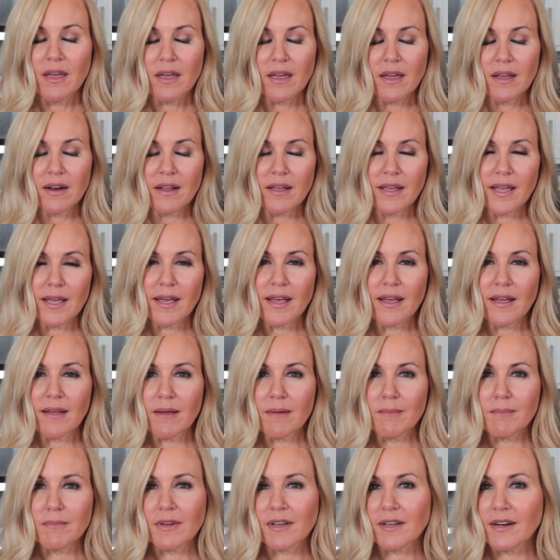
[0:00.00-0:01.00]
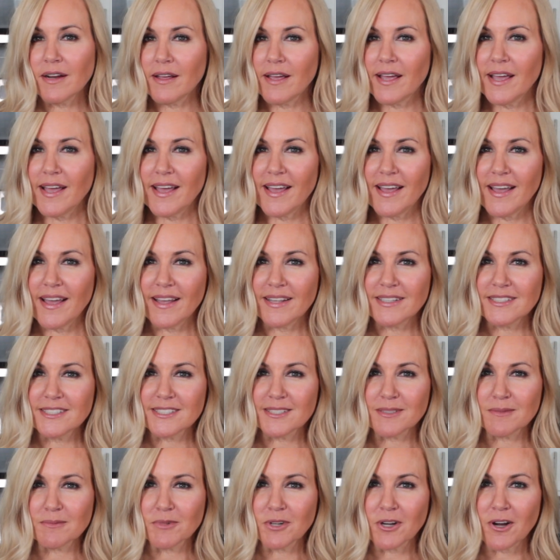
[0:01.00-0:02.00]
And I am gonna add
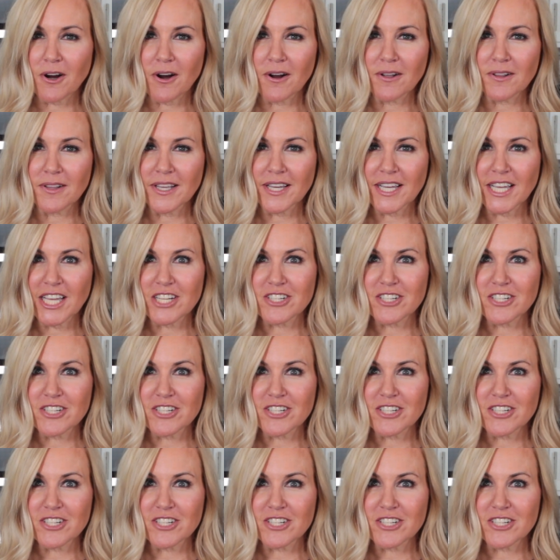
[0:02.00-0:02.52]
some garlic